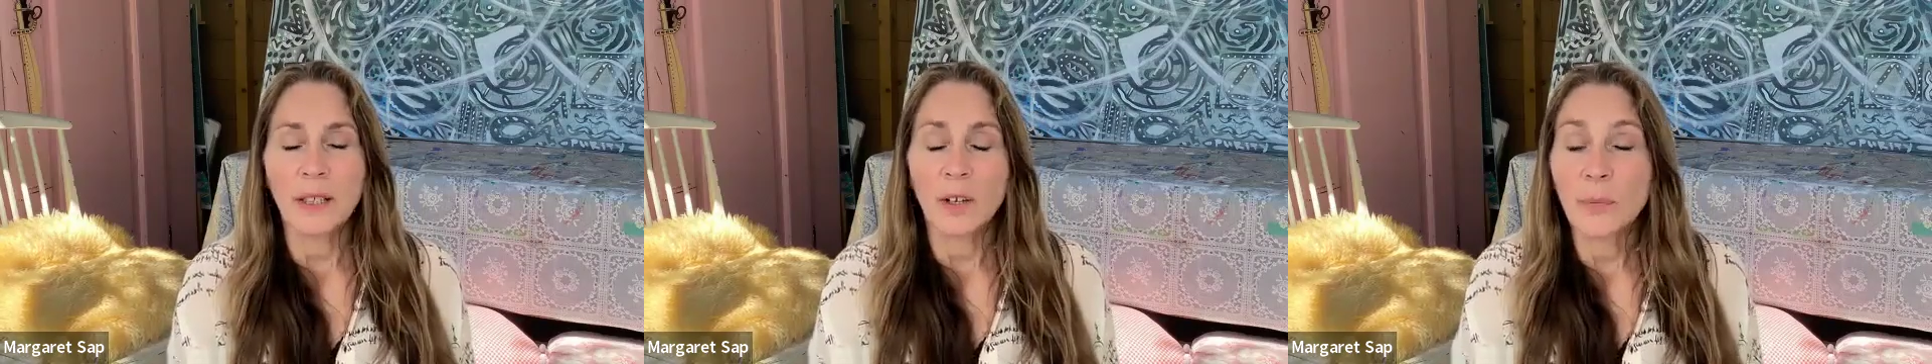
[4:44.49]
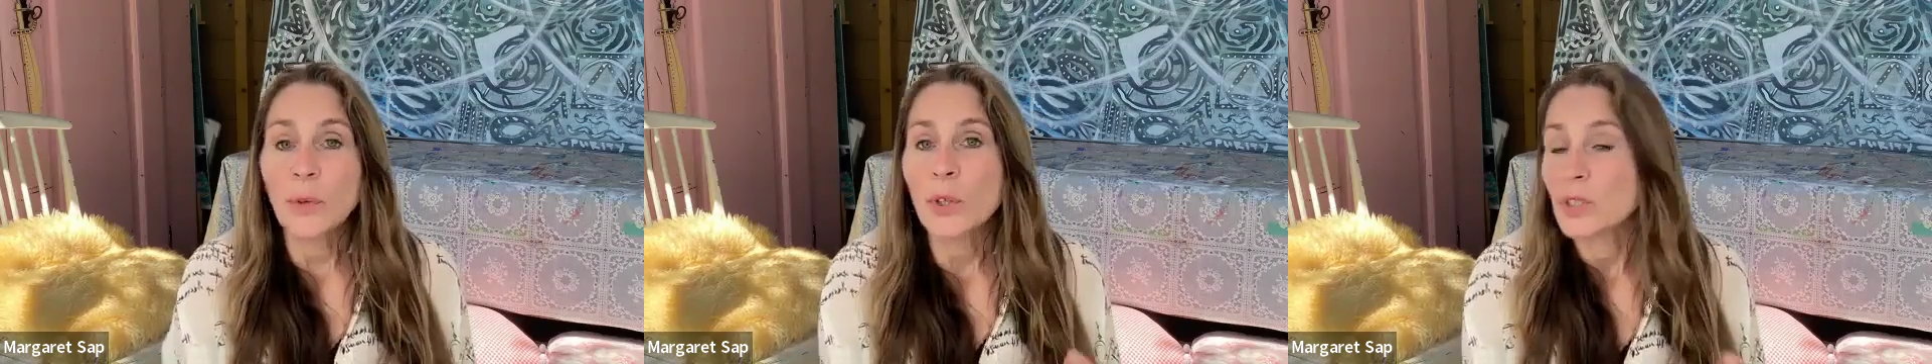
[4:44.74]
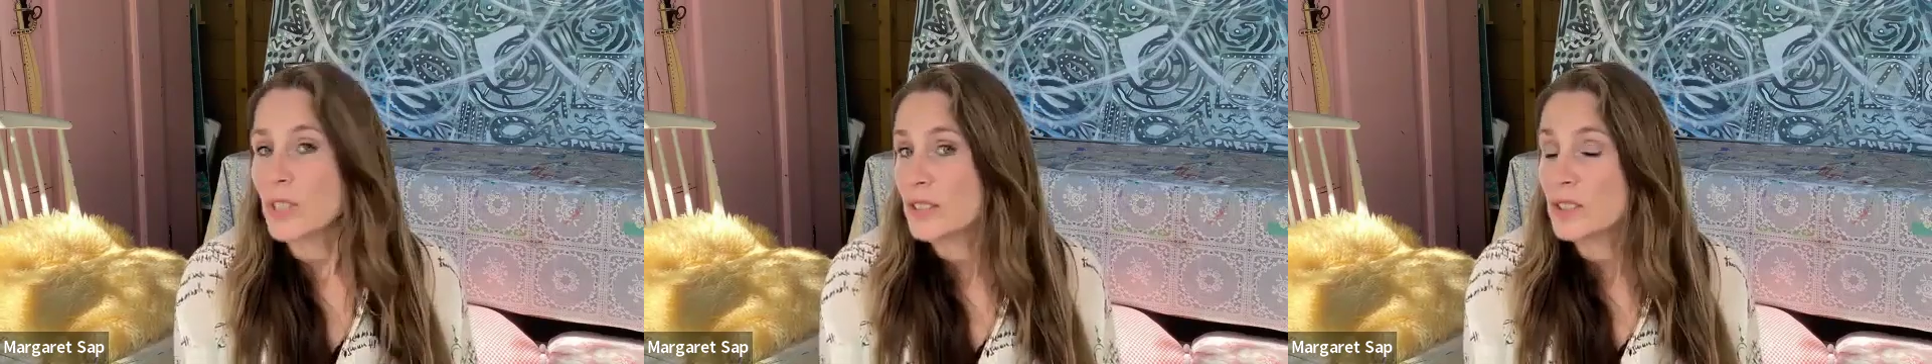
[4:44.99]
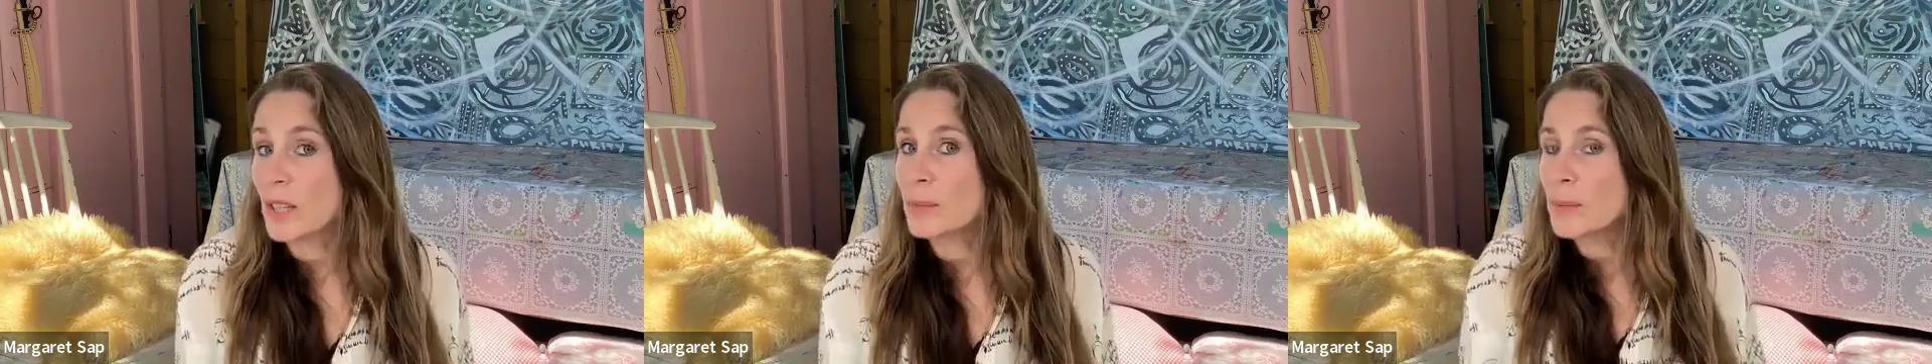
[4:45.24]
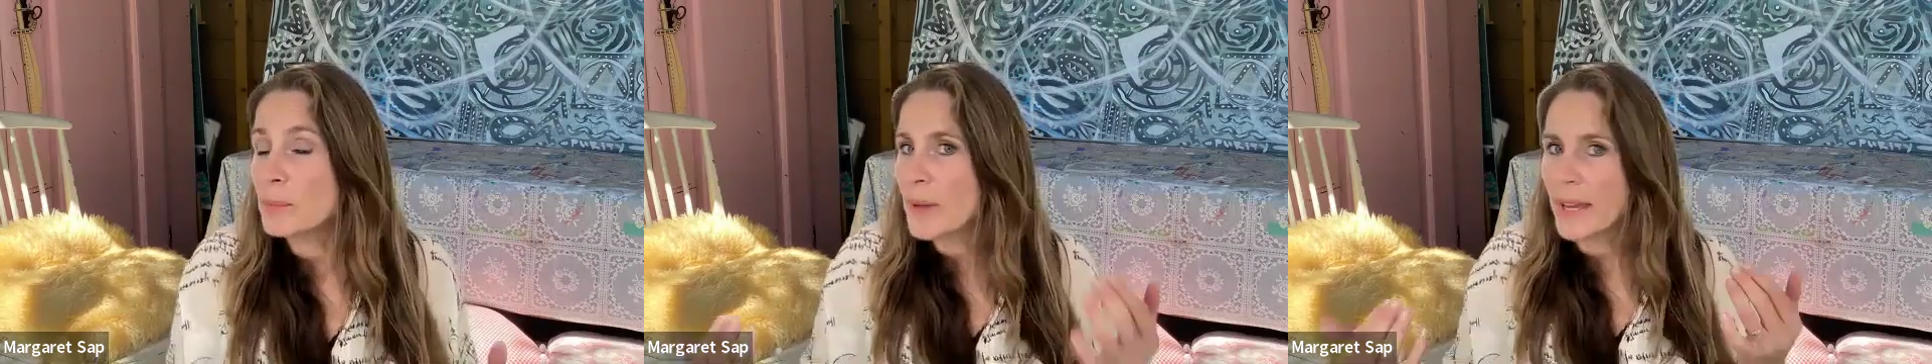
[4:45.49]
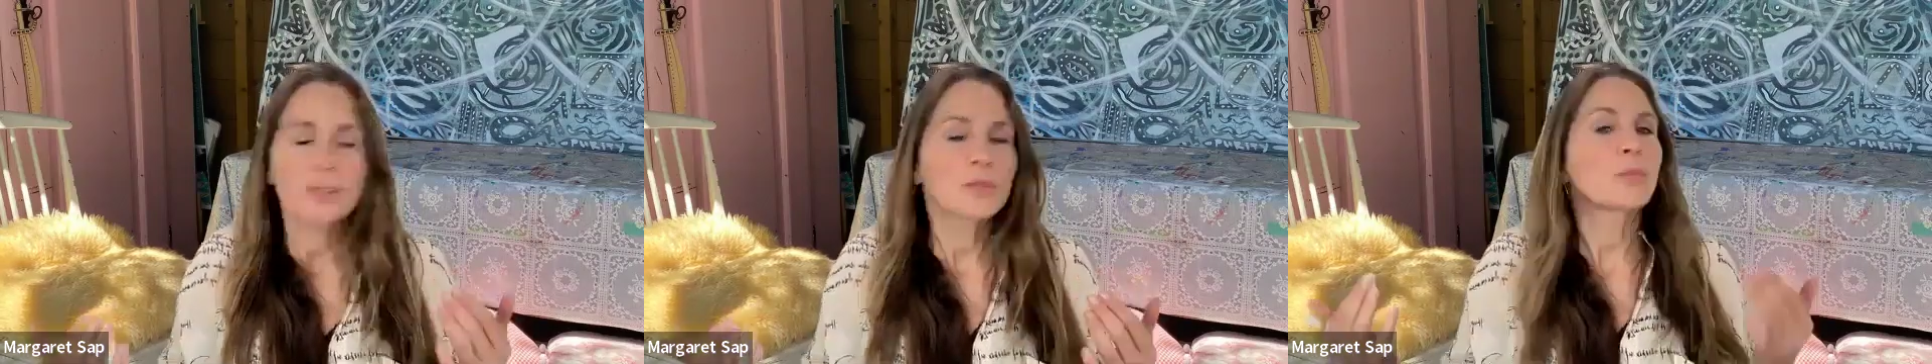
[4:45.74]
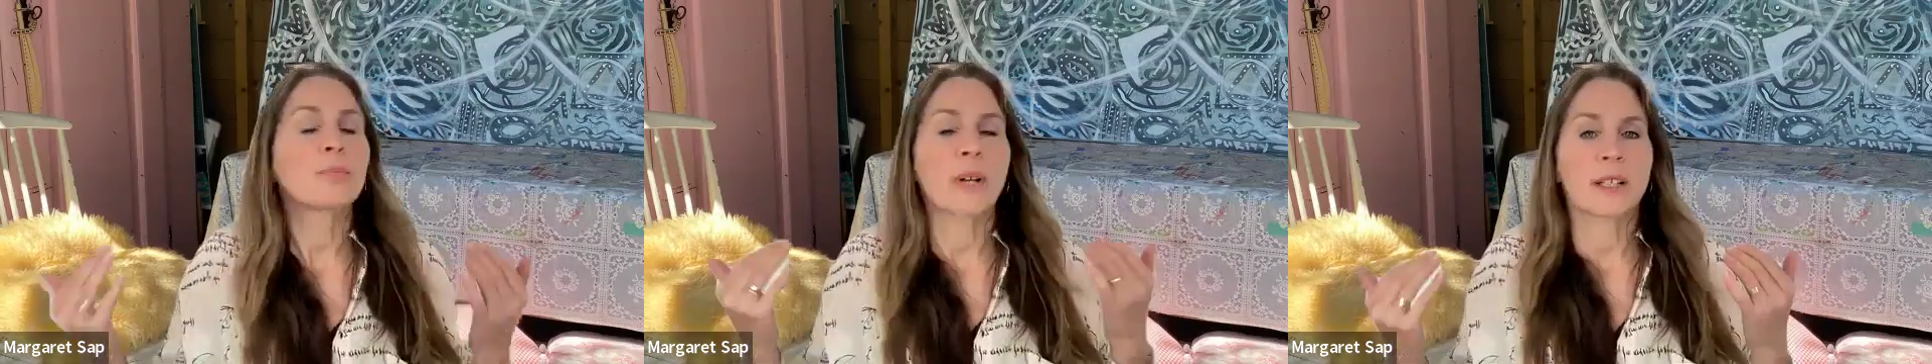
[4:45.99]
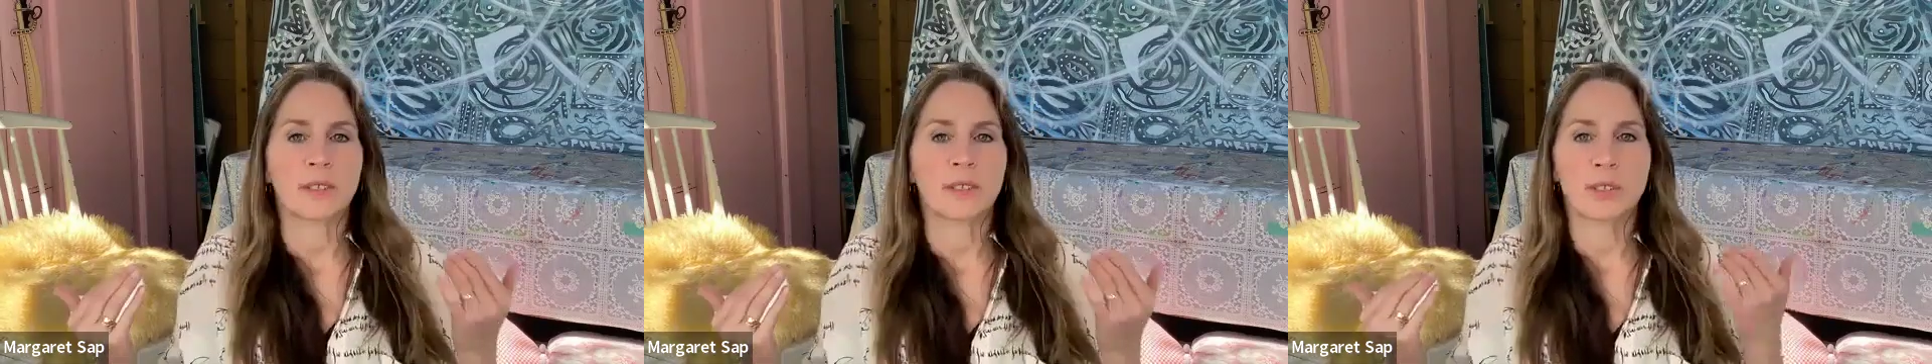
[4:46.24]
Of course, and this can be based on
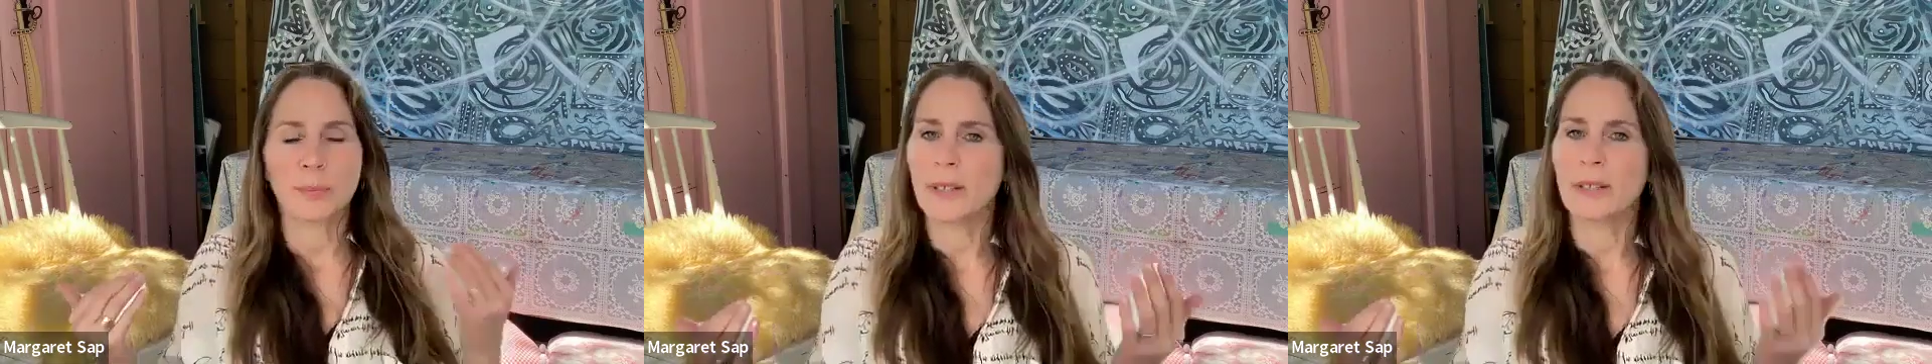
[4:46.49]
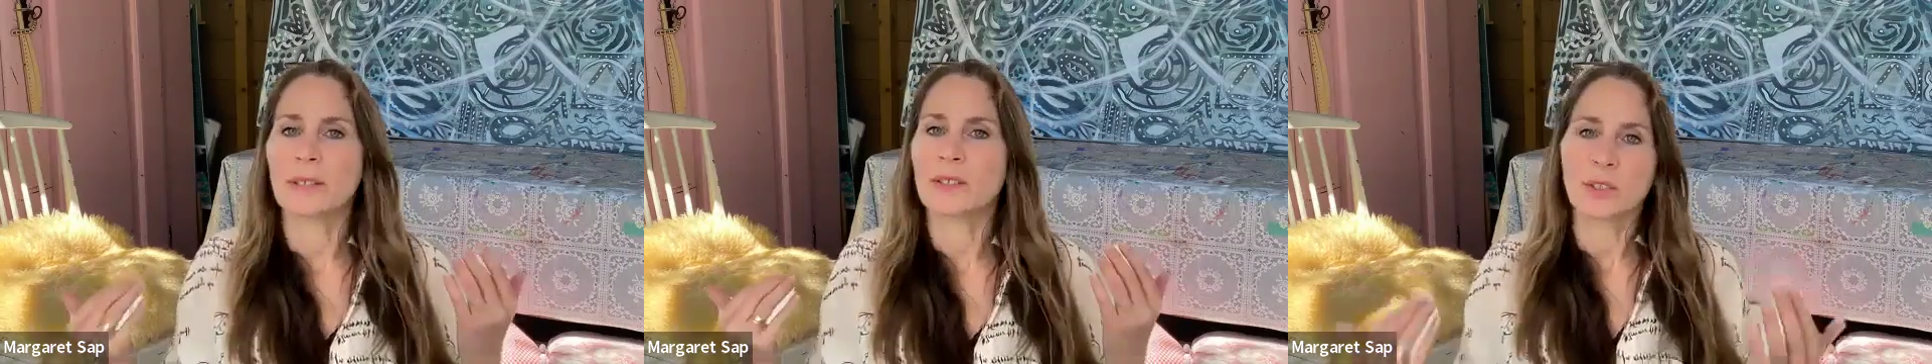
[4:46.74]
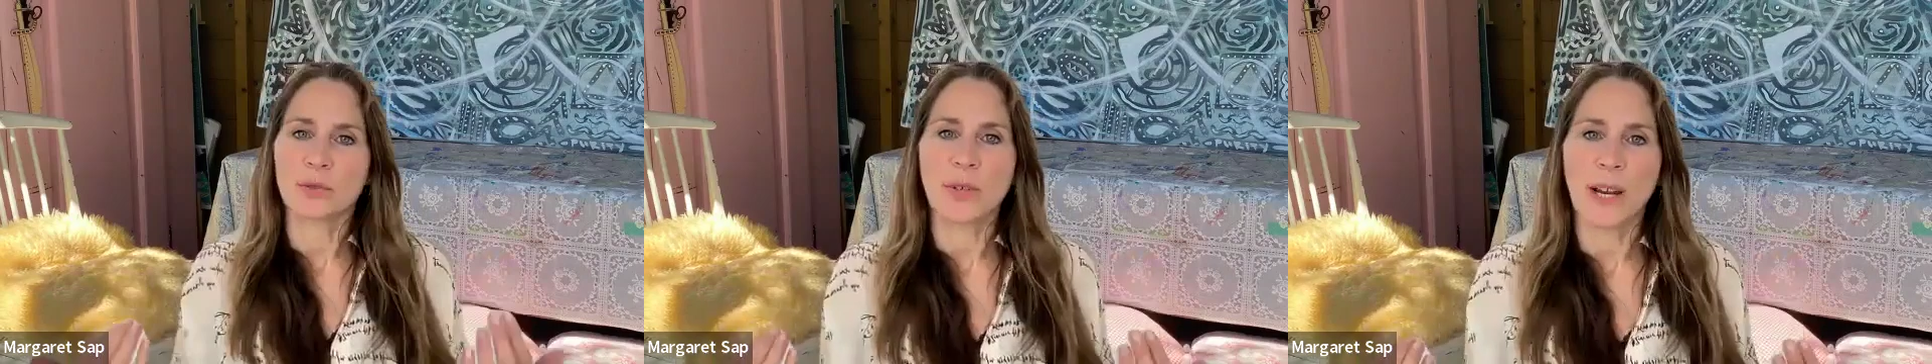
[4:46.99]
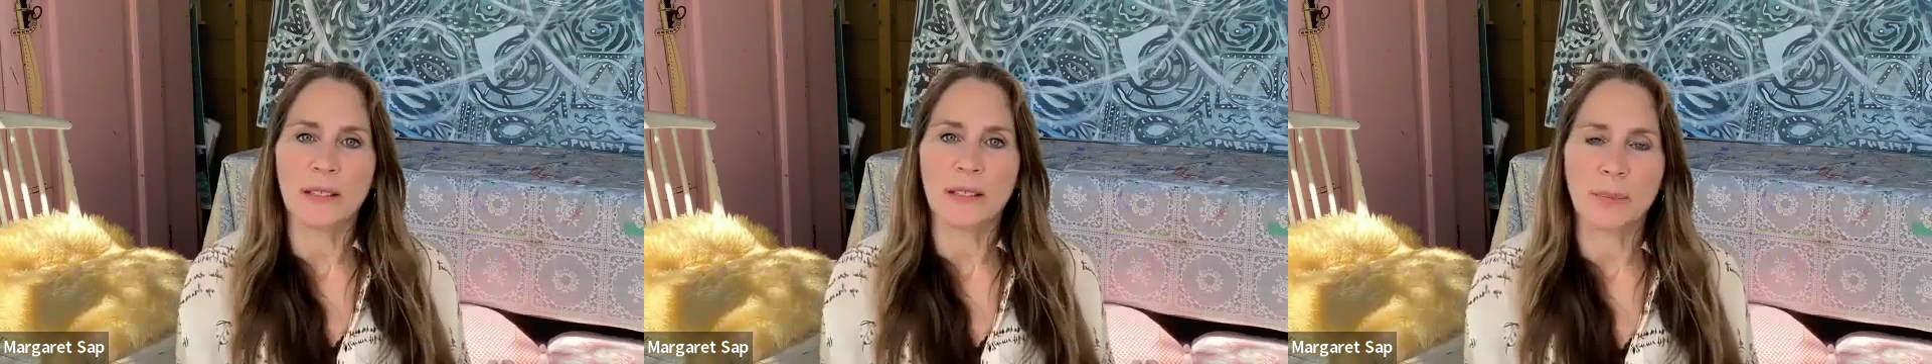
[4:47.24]
past experiences, right?